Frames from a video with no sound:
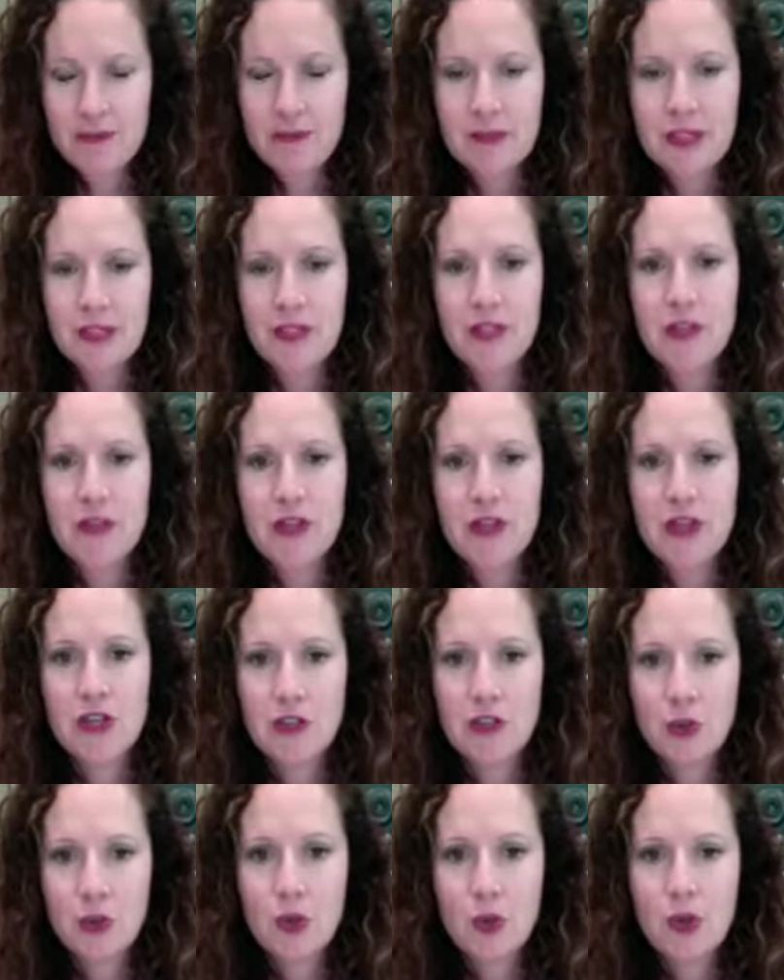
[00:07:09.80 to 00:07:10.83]
The
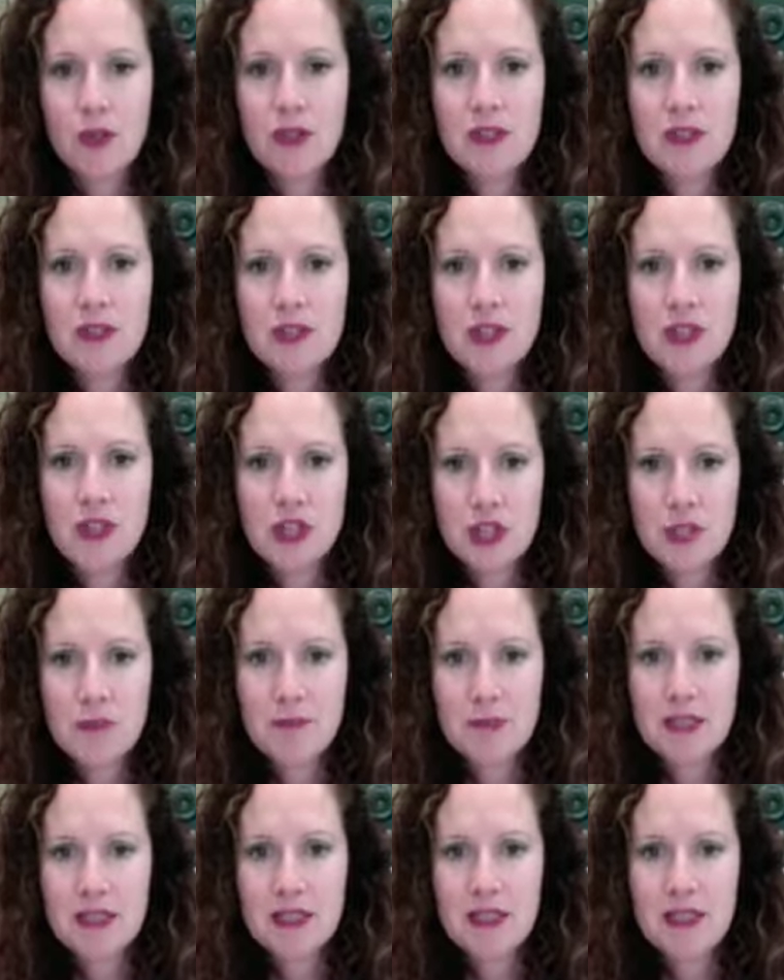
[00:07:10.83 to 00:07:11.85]
goal should
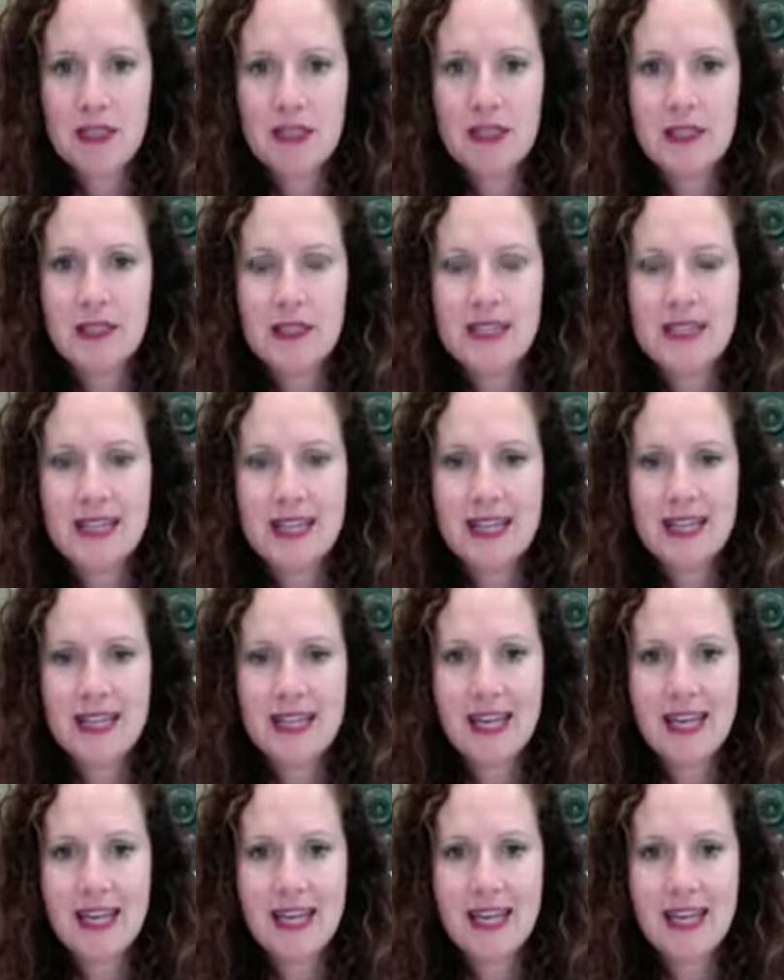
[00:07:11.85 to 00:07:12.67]
be to